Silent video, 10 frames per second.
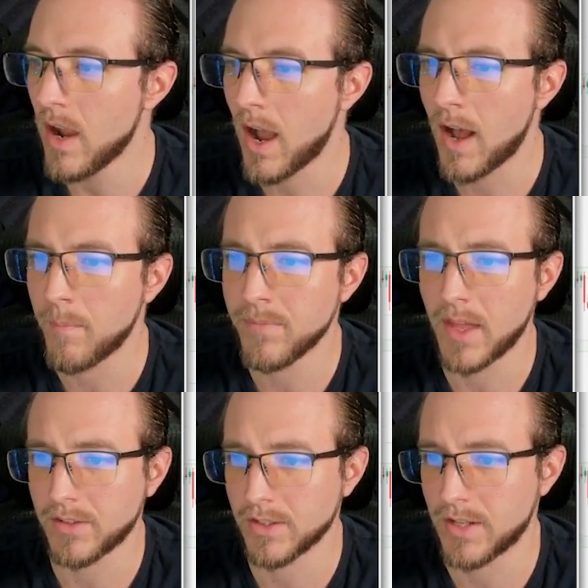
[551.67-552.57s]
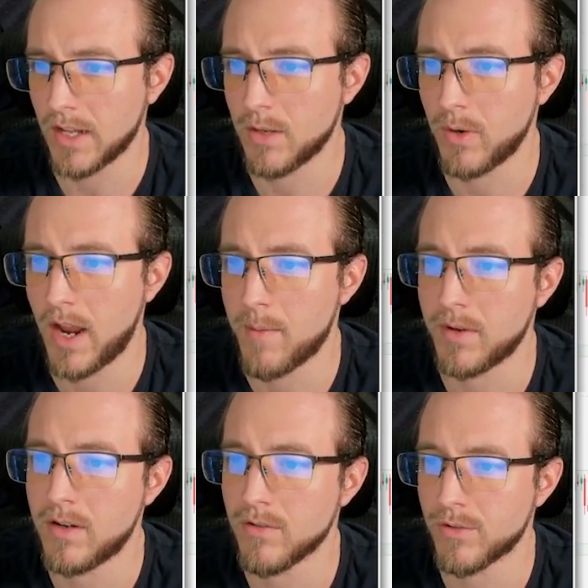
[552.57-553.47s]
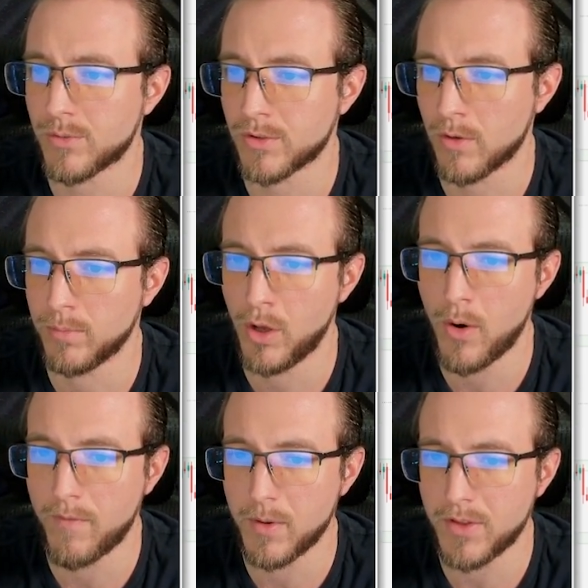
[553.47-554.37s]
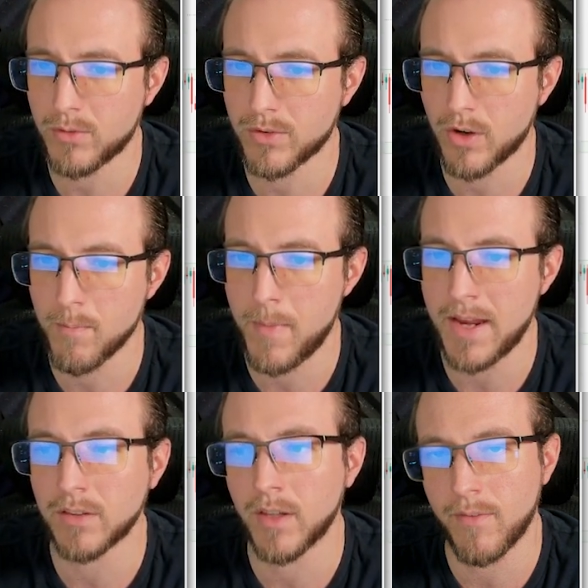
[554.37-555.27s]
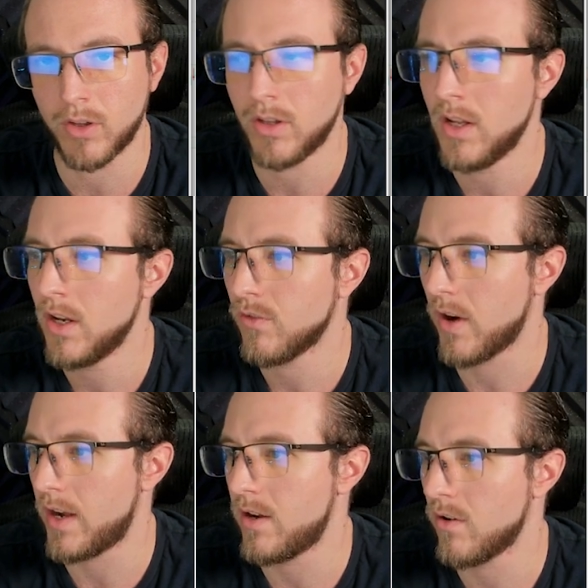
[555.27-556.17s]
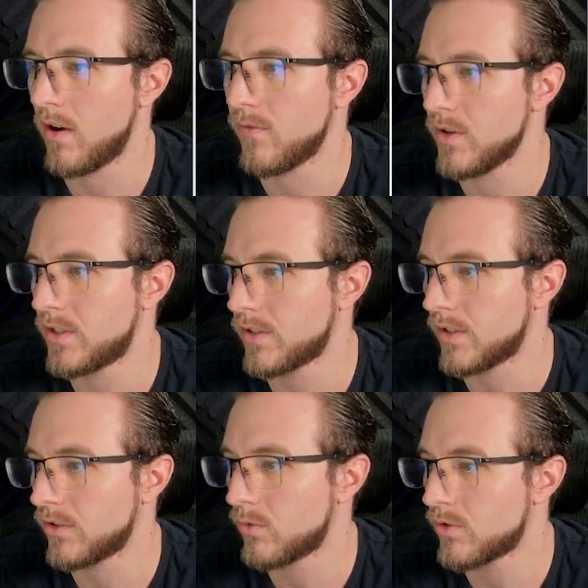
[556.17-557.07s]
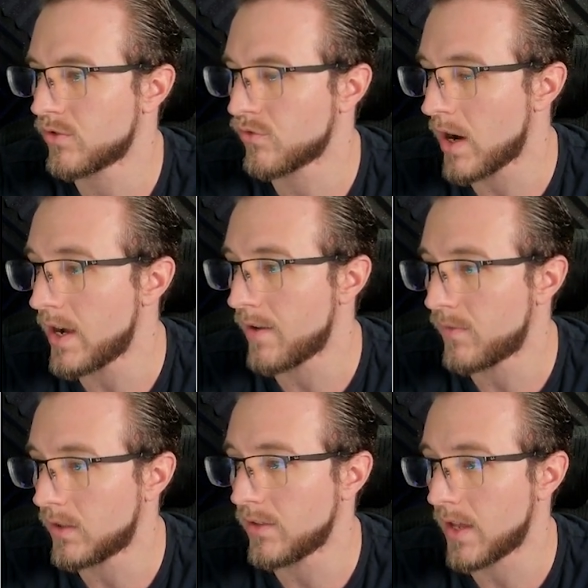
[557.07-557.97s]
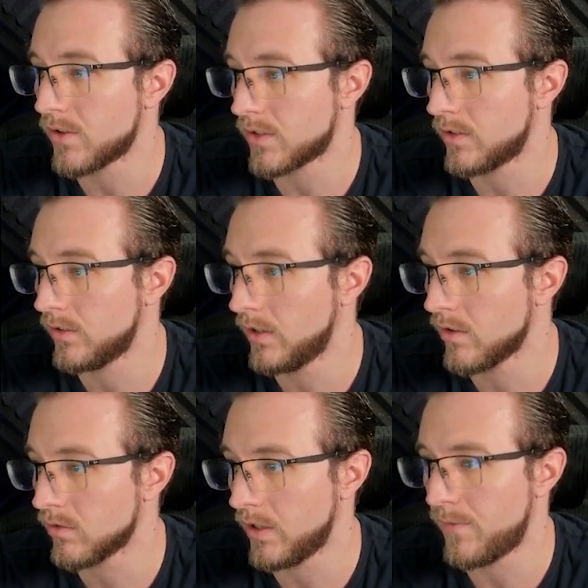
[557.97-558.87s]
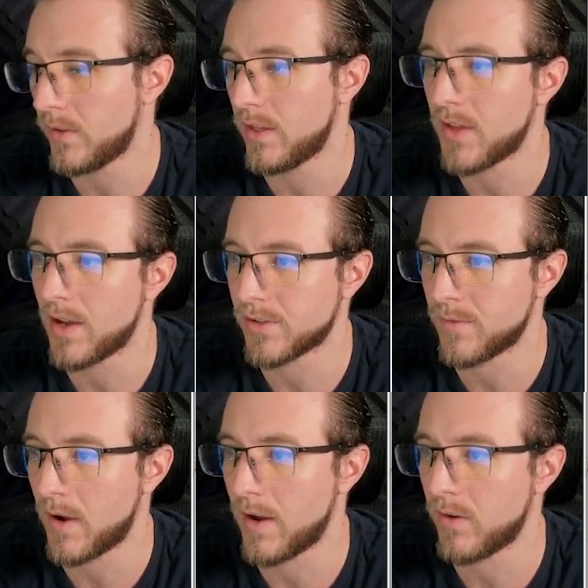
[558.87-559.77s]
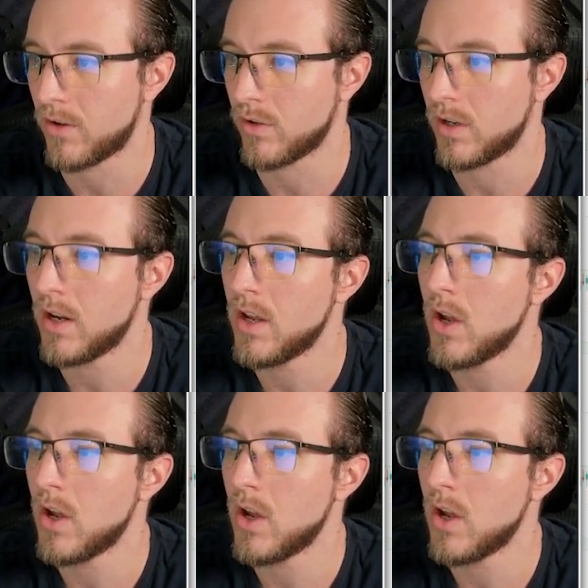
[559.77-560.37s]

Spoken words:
That's exactly what happened here. This was our blow off, but this was our main level right here of resistance, which was right at 50,000, literally 50,500.